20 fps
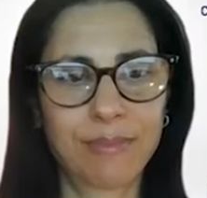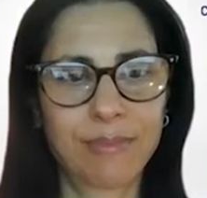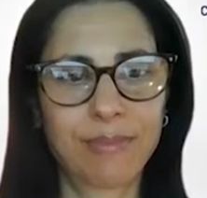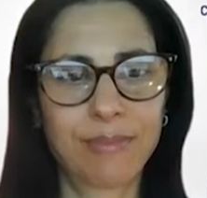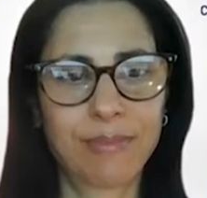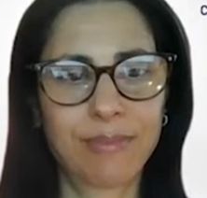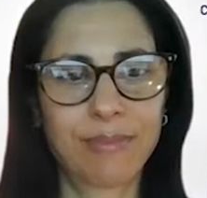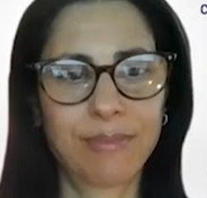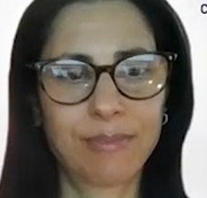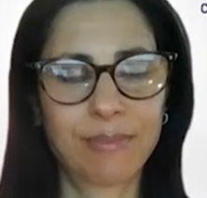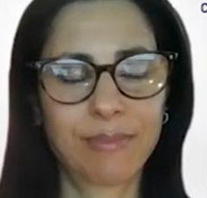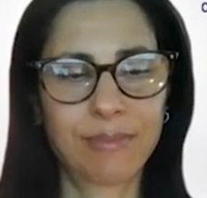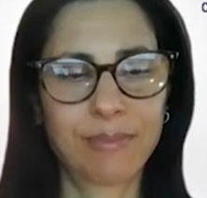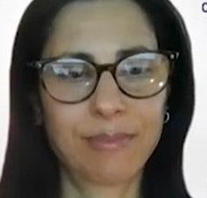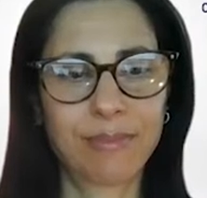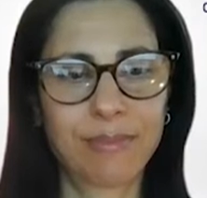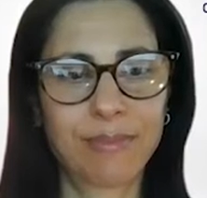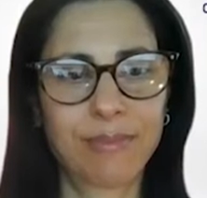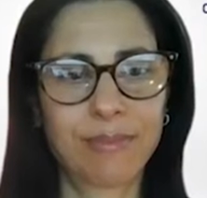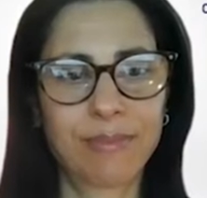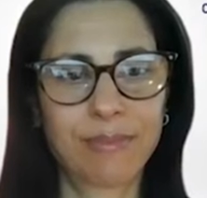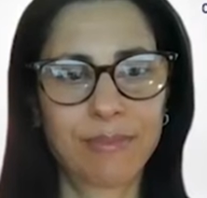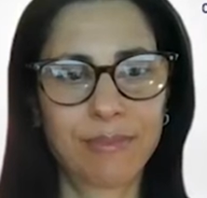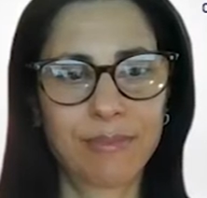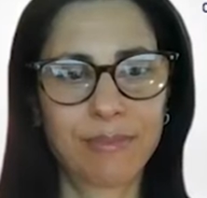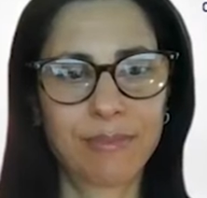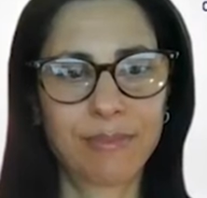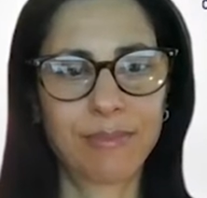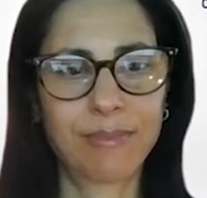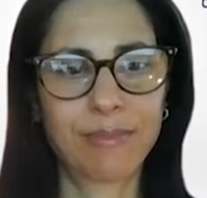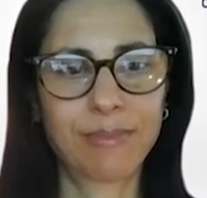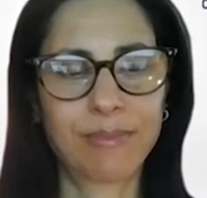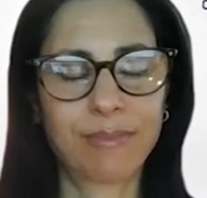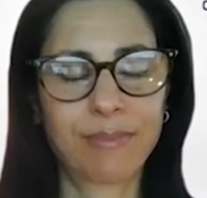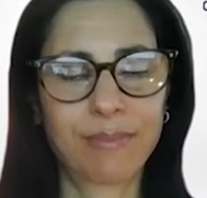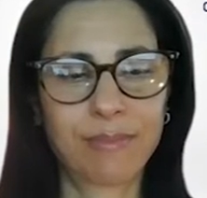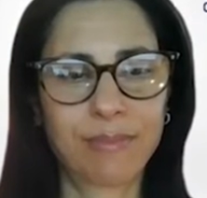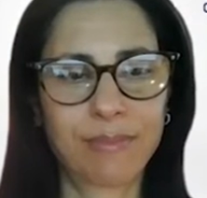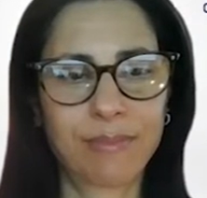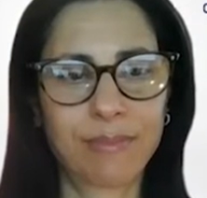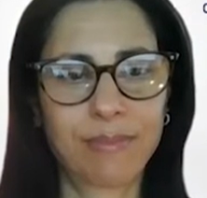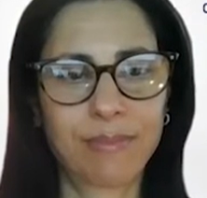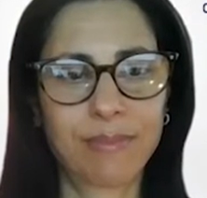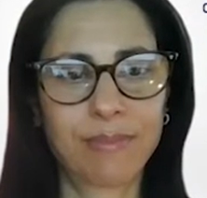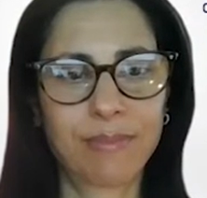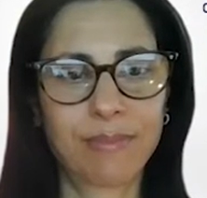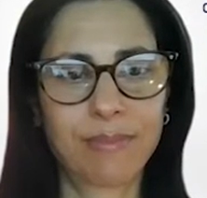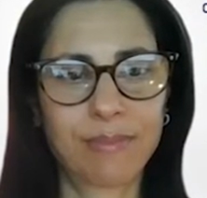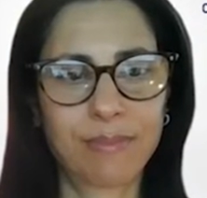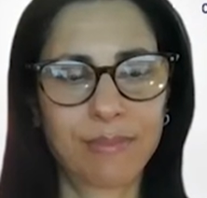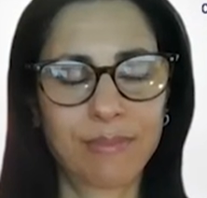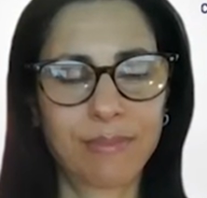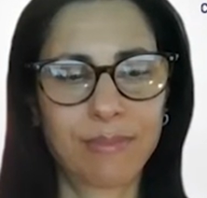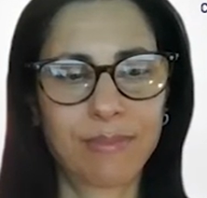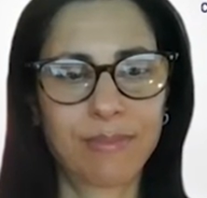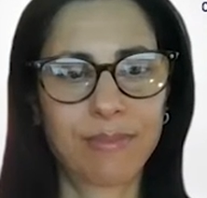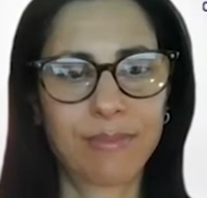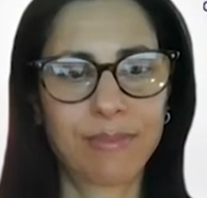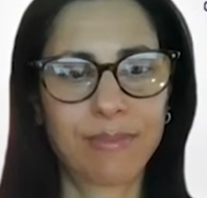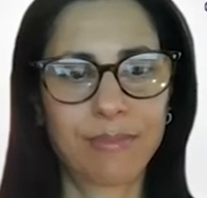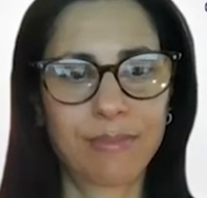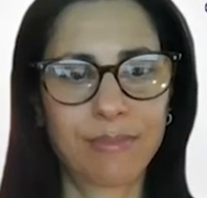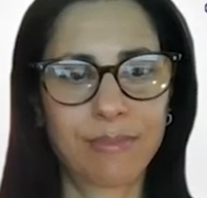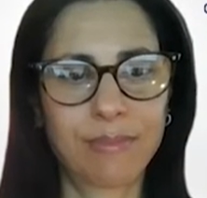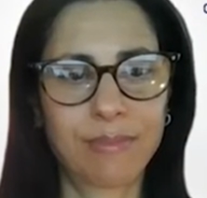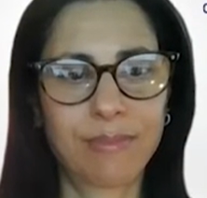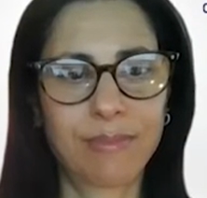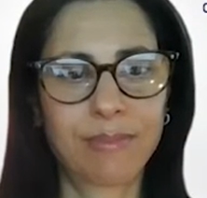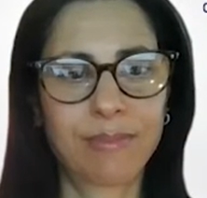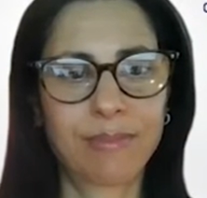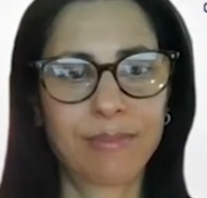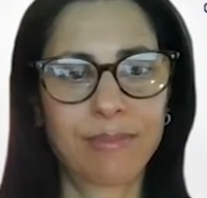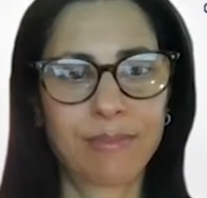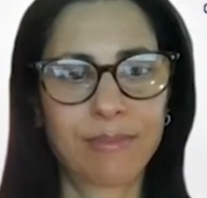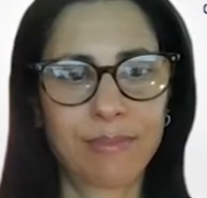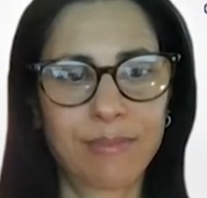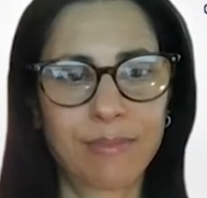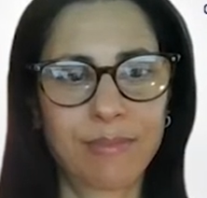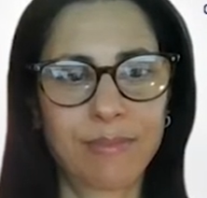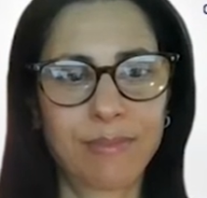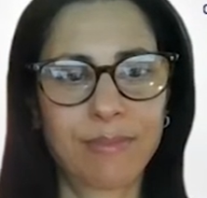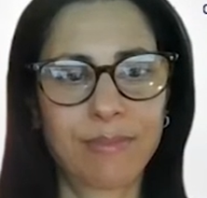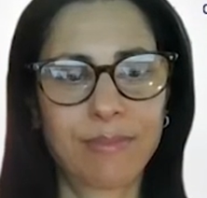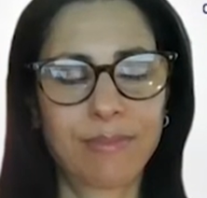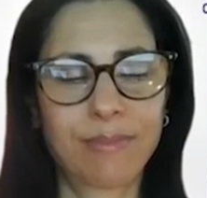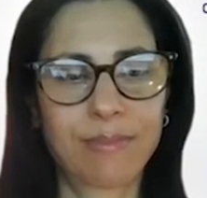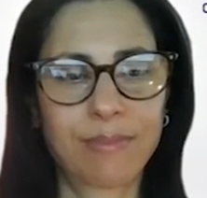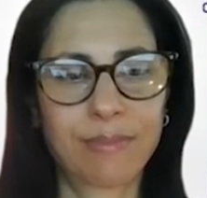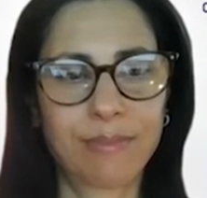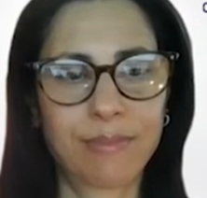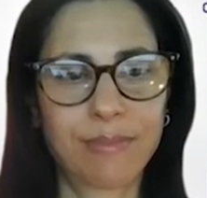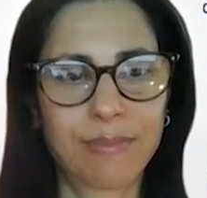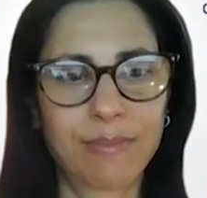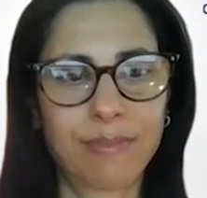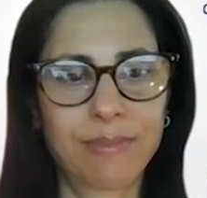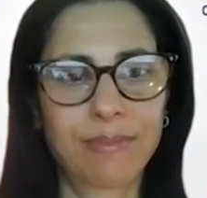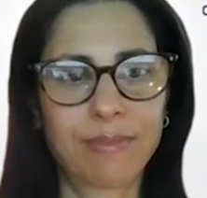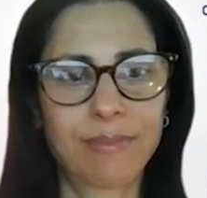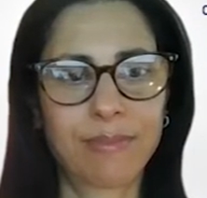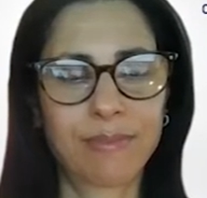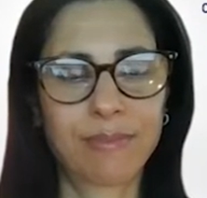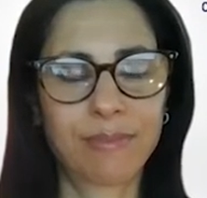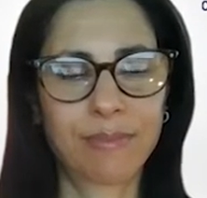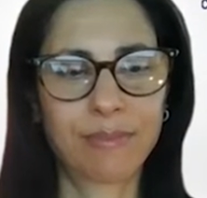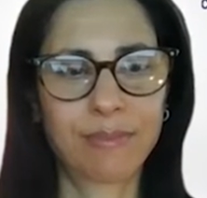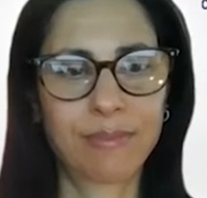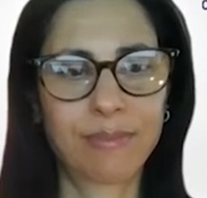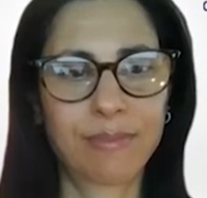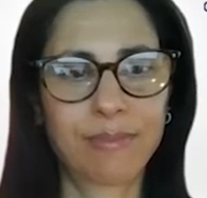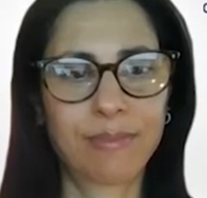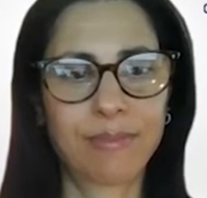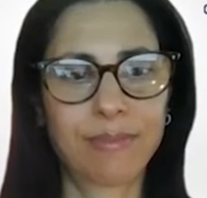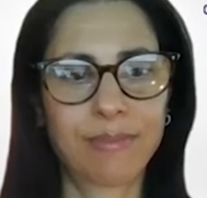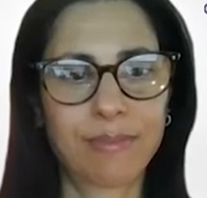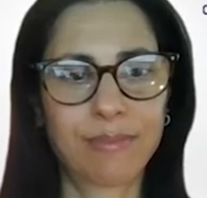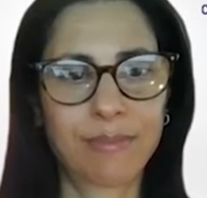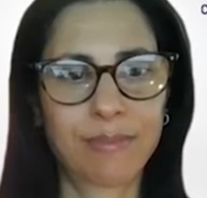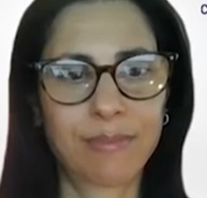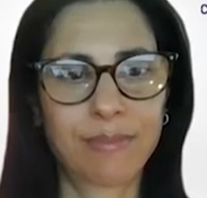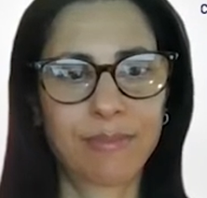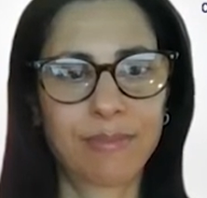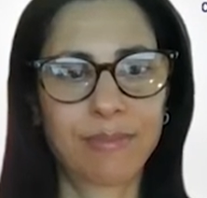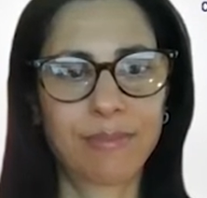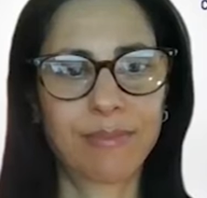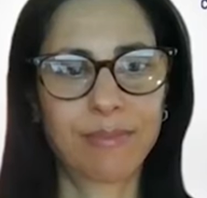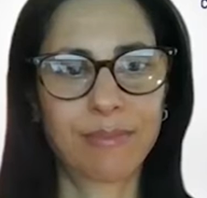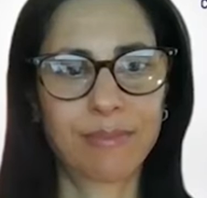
[no speech]